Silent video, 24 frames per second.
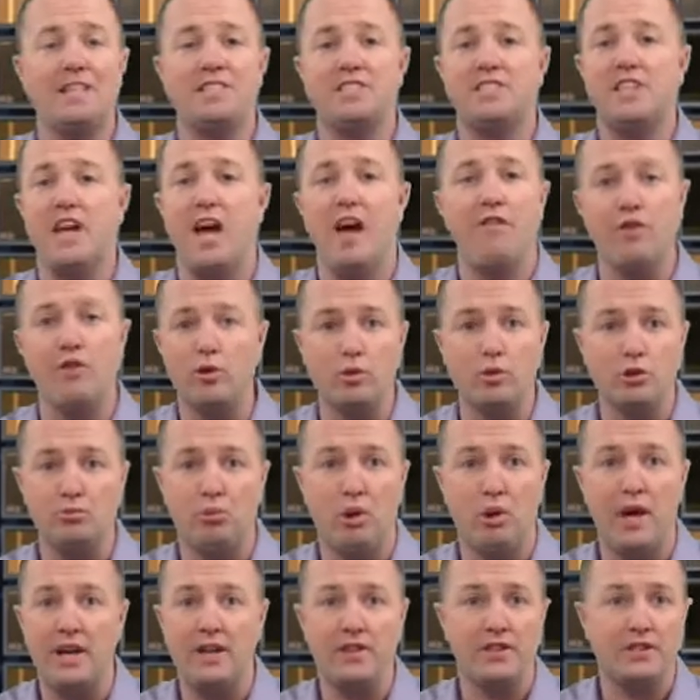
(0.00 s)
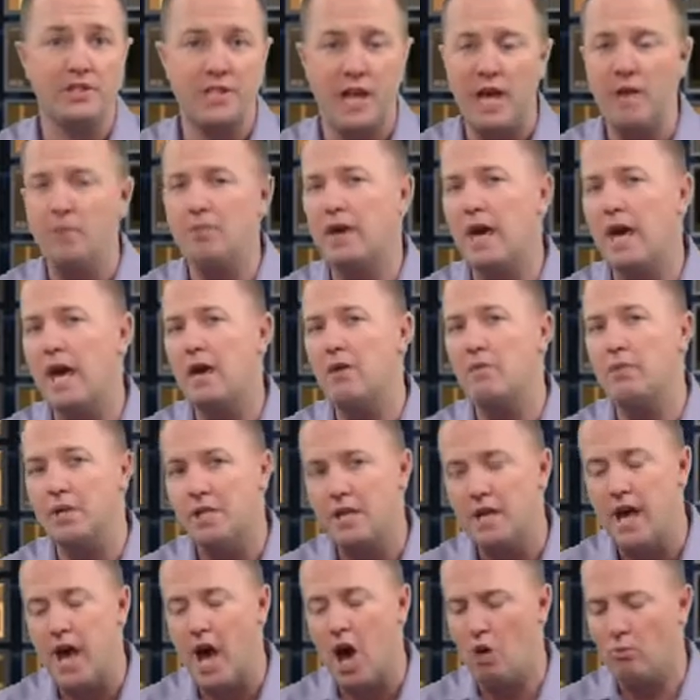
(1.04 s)
Stafford was playing in the same game, and
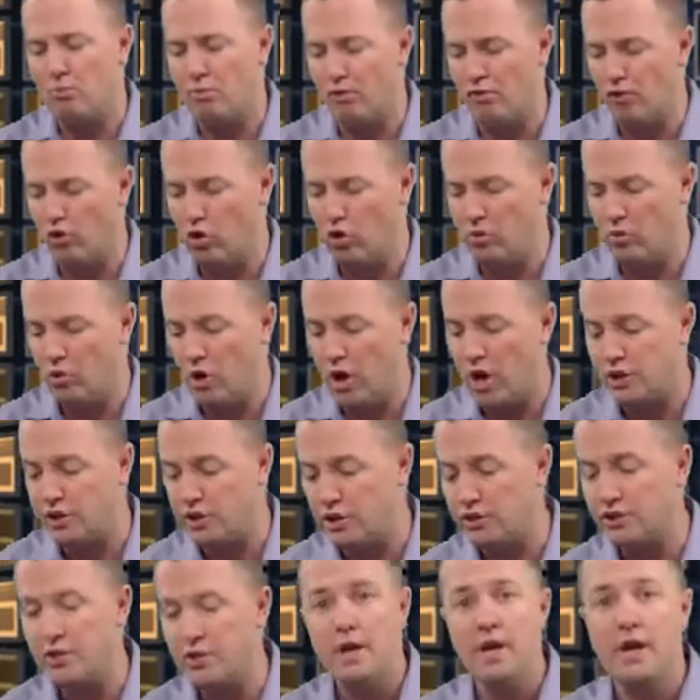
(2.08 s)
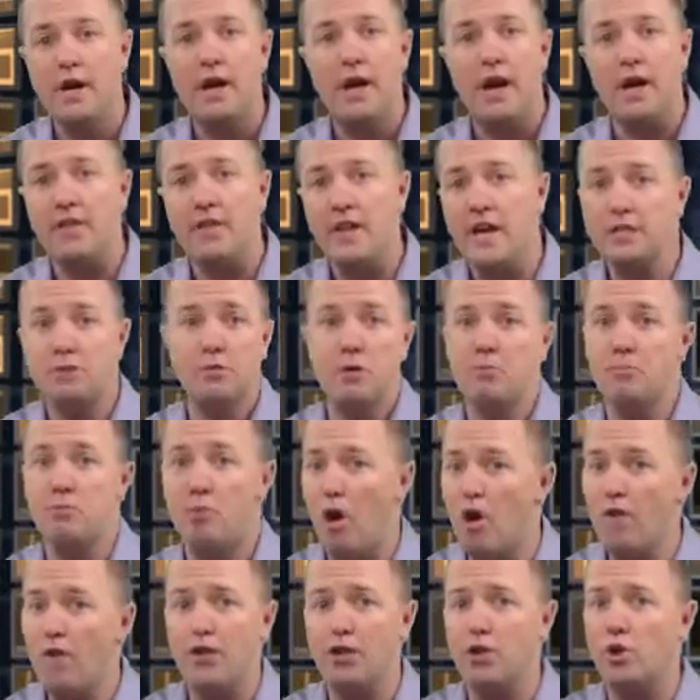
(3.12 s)
he outperformed Rodgers. And that's been
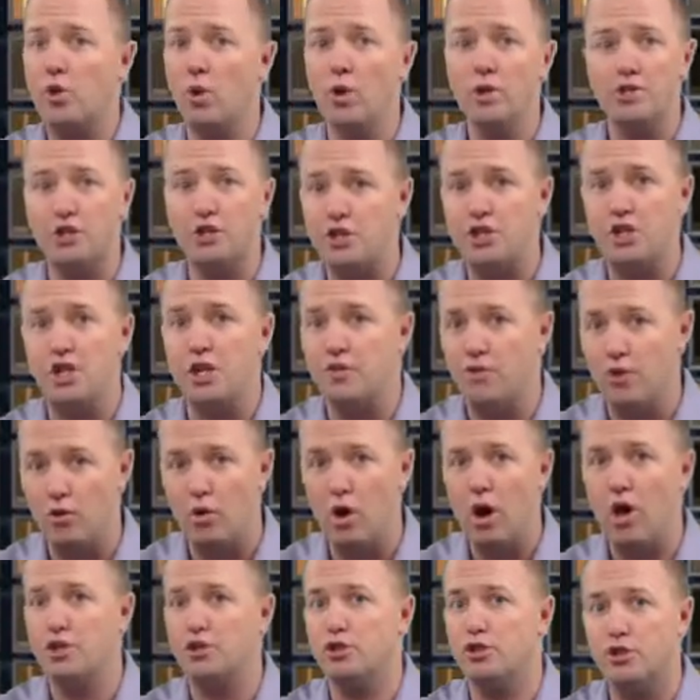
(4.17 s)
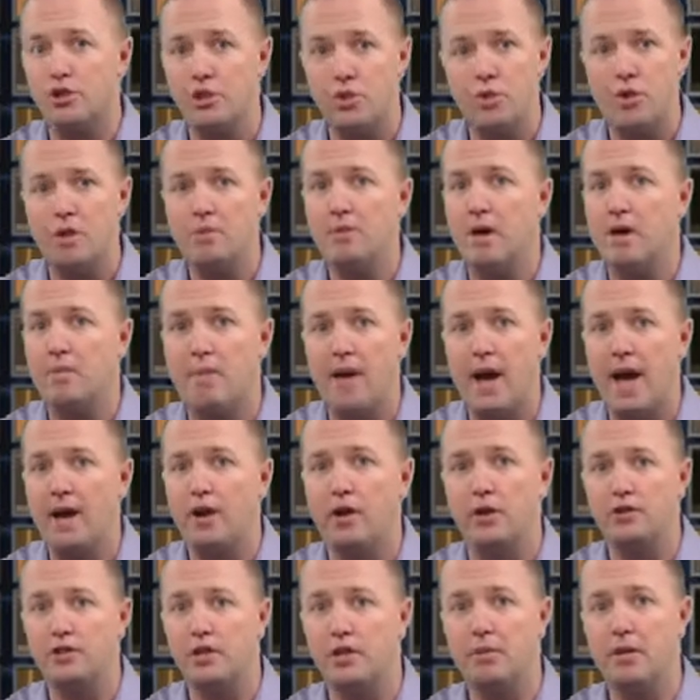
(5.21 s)
par for the course this year for Rodgers and the Green Bay
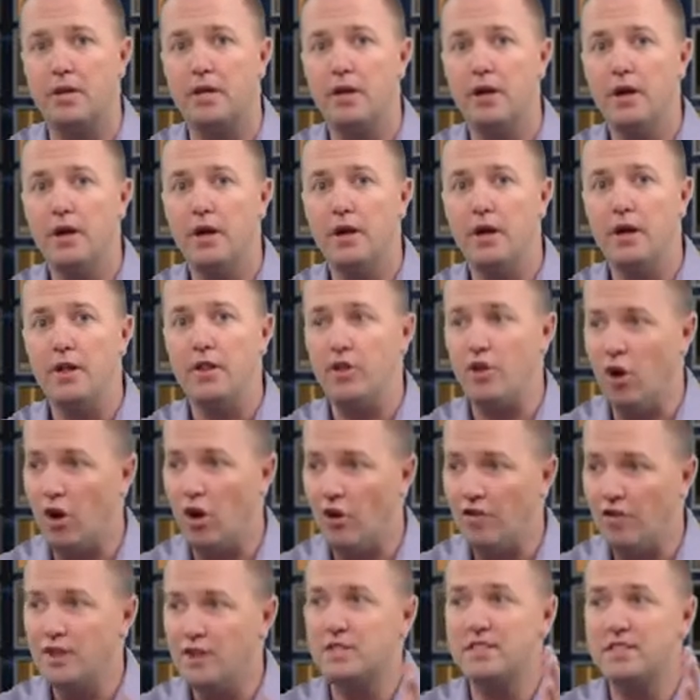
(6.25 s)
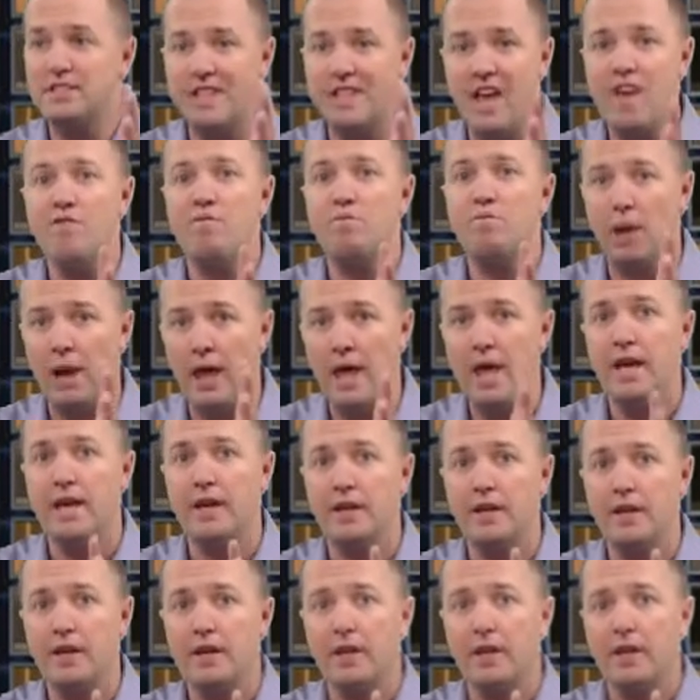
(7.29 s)
Packers. The offenses they've
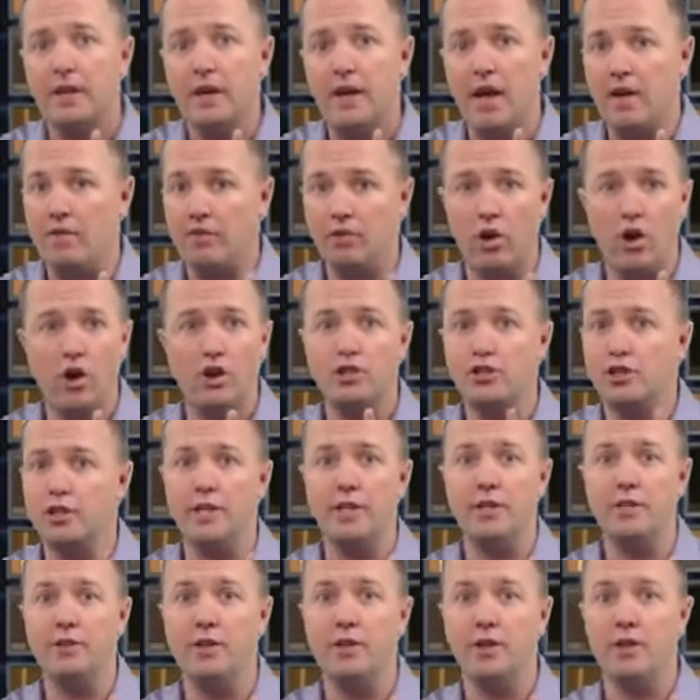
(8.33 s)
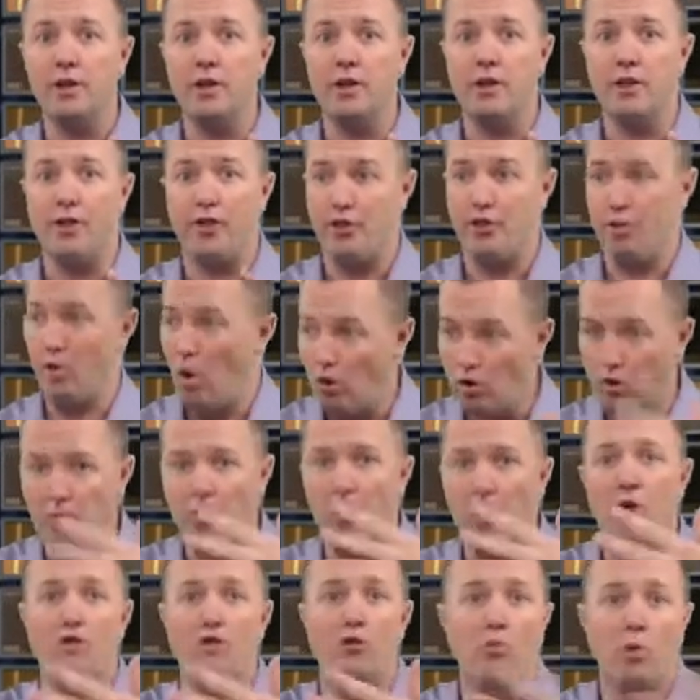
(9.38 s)
played have largely thrown the
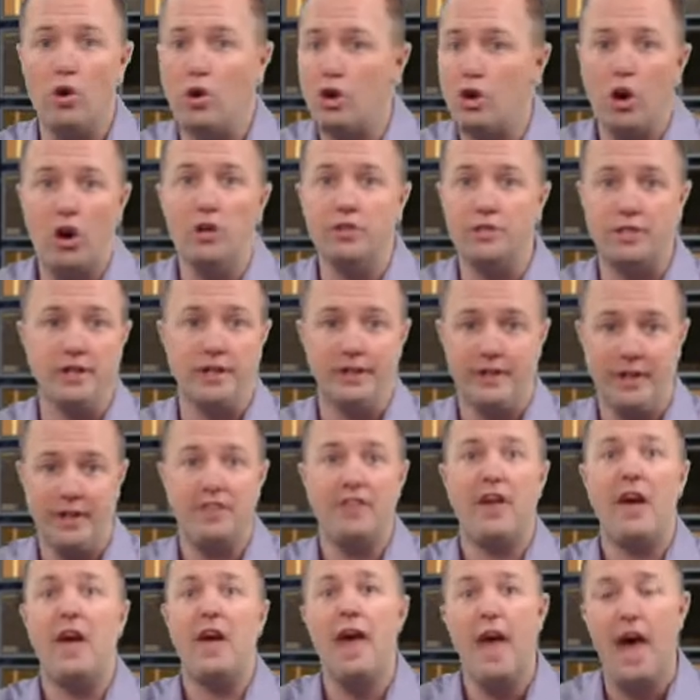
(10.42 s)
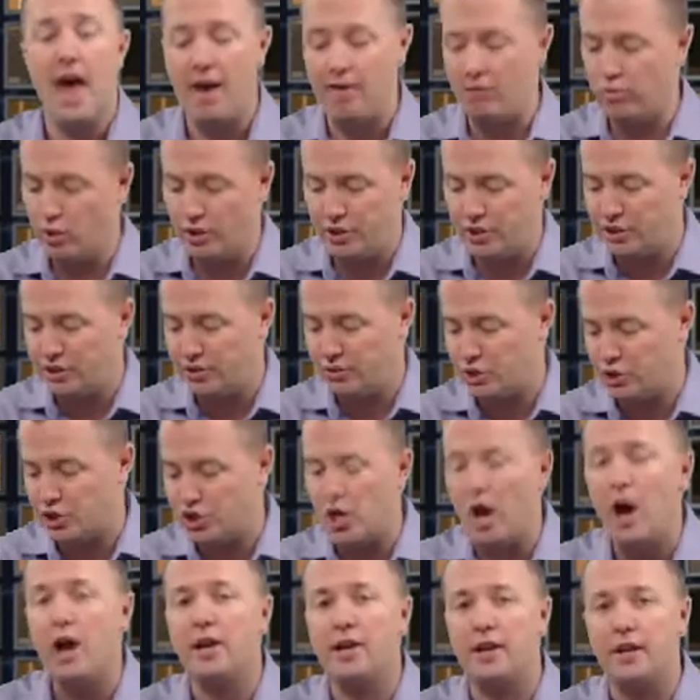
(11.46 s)
ball for more yards than they have, which is
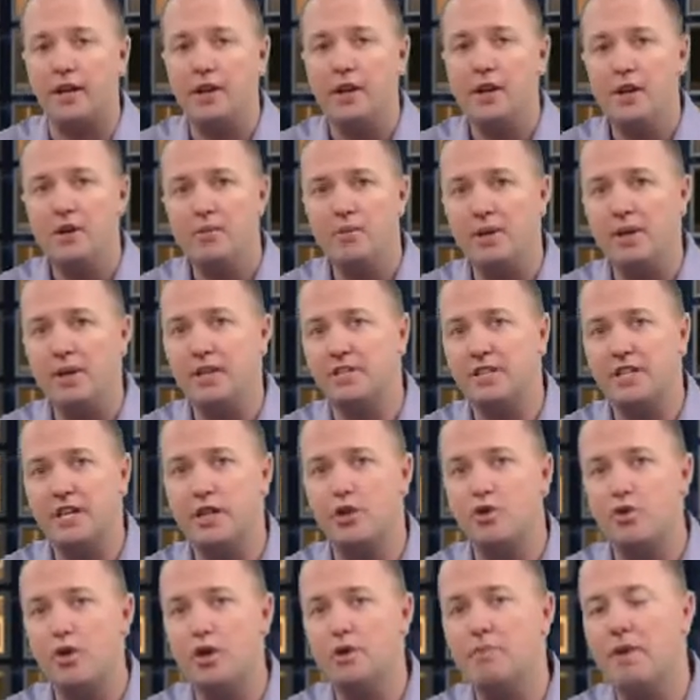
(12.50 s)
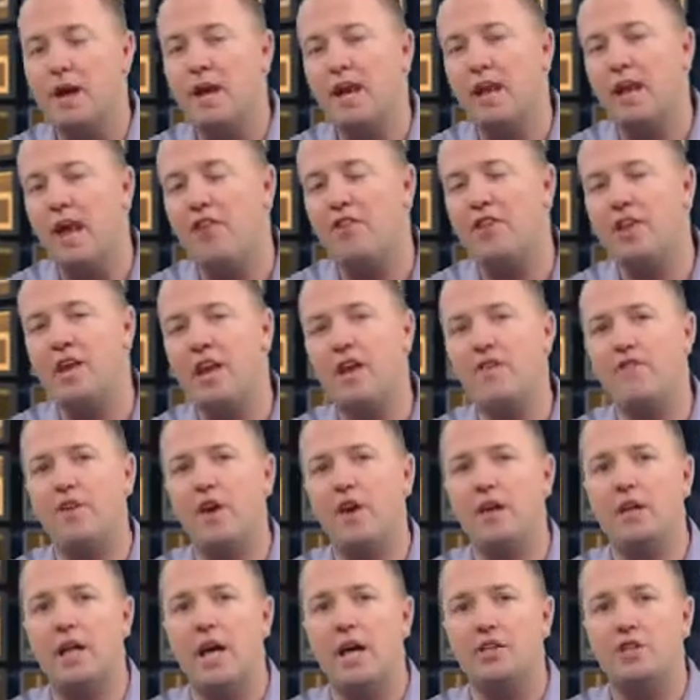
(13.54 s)
shocking because, again, Green Bay led the
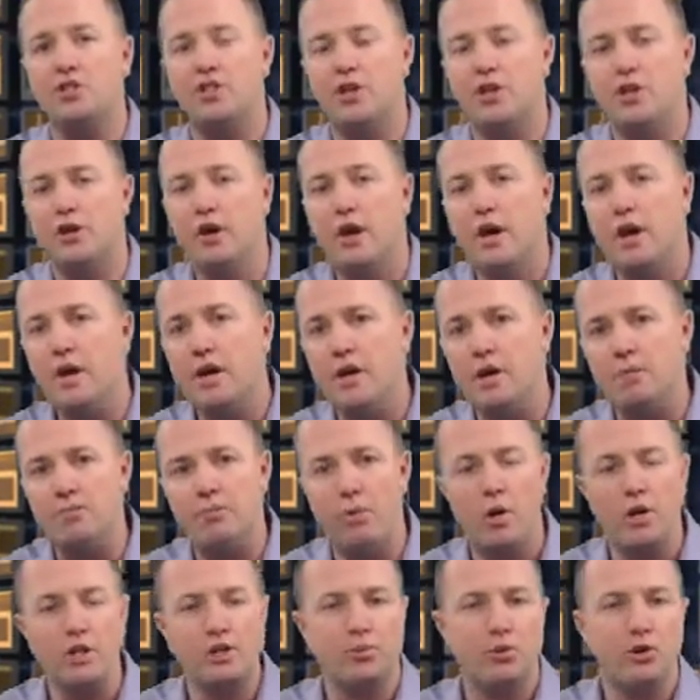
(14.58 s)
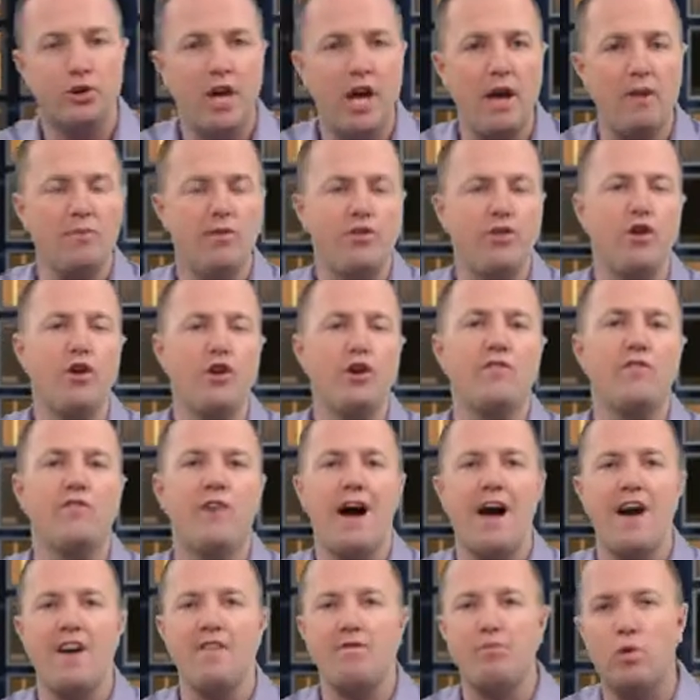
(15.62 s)
NFL last year in points per game,
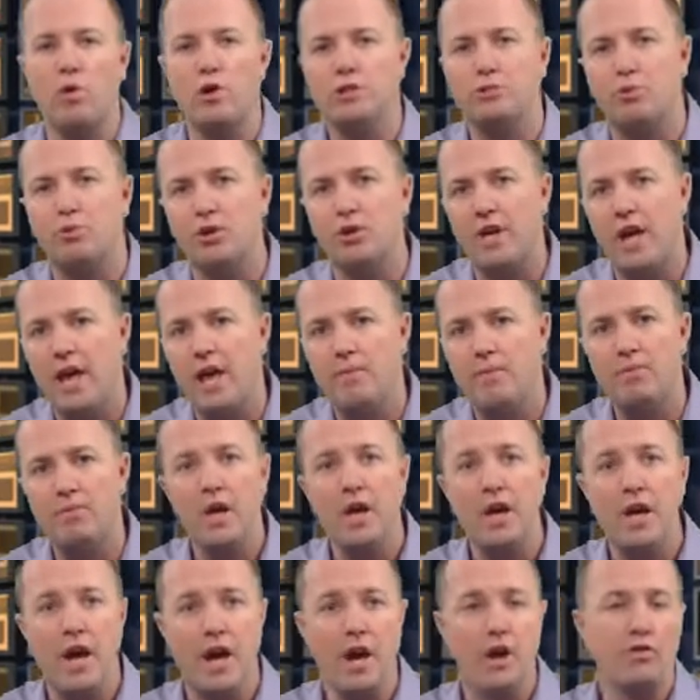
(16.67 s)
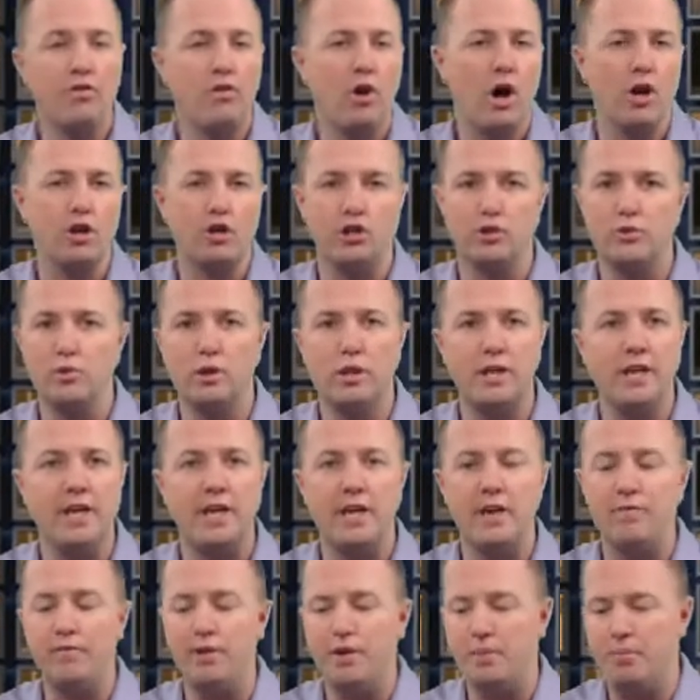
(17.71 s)
35 points per game. Aaron Rodgers was
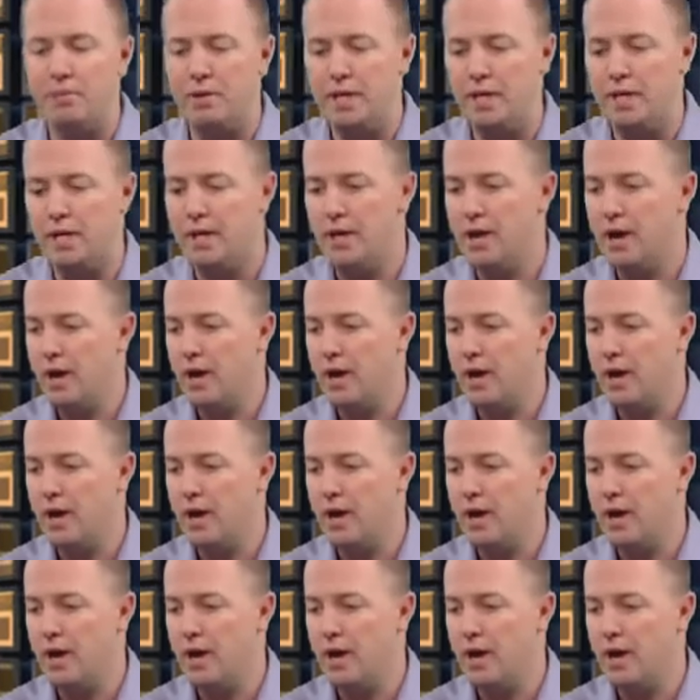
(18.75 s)
league MVP.